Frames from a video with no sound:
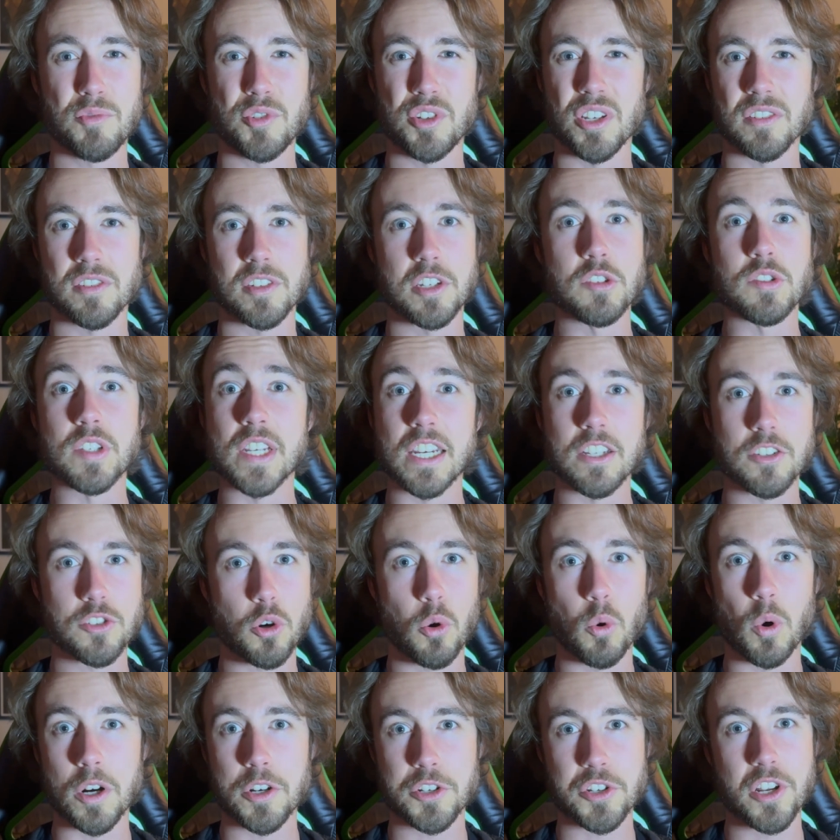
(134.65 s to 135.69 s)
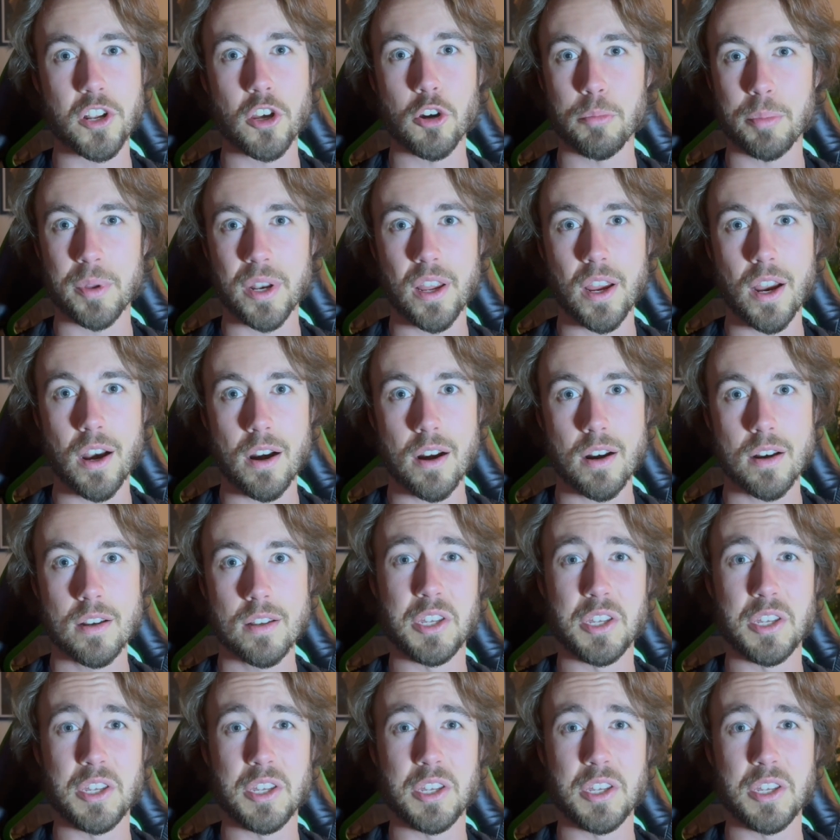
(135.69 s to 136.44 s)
just using a torch in open air.